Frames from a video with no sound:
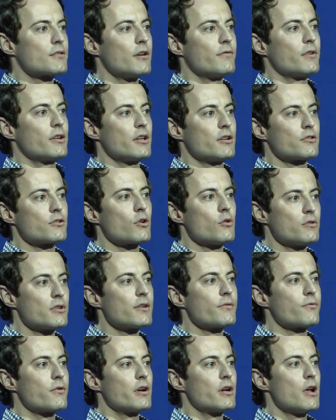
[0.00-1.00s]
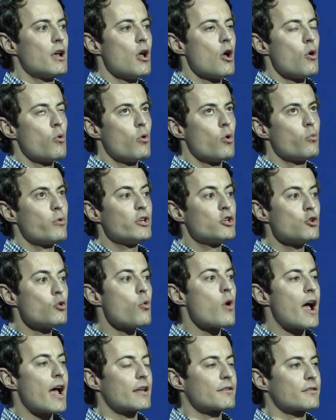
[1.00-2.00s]
of it has shown different. What we
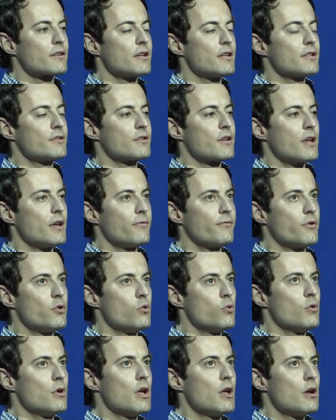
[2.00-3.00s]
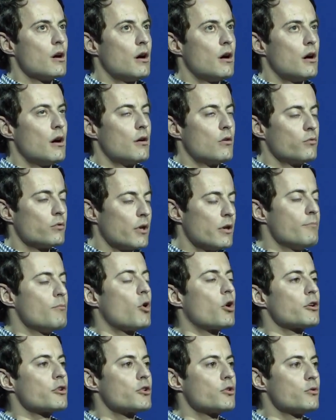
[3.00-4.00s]
do ask is if you, uh, in
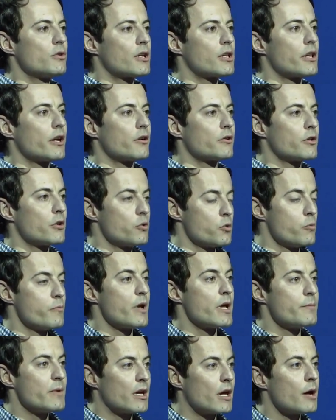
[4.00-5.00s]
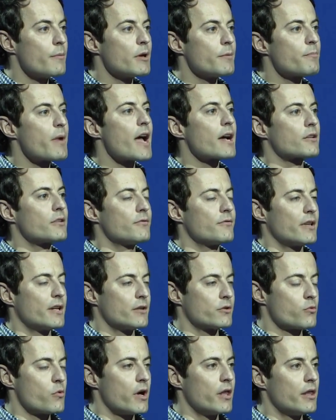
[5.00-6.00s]
March, you declared that you may be coming back to
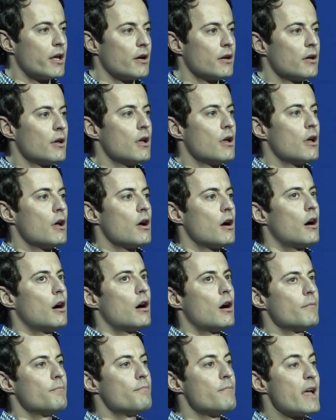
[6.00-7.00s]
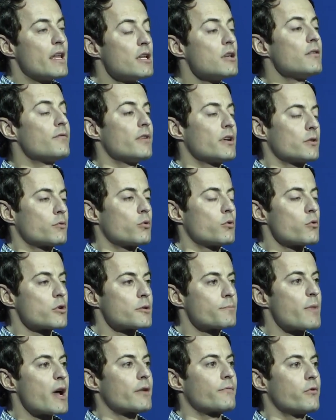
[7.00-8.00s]
Venezuela. Uh, many of us would
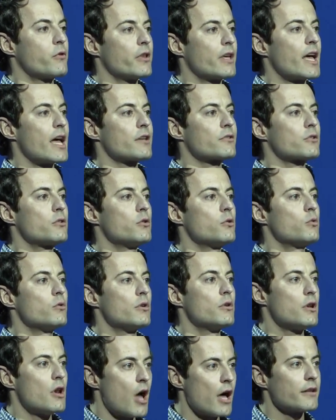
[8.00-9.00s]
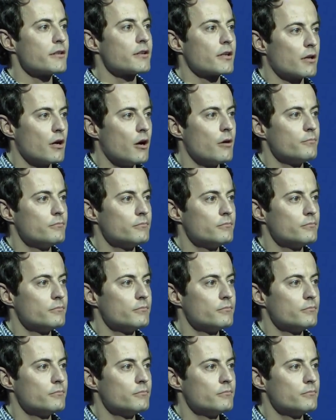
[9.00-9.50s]
respectfully ask you not to come.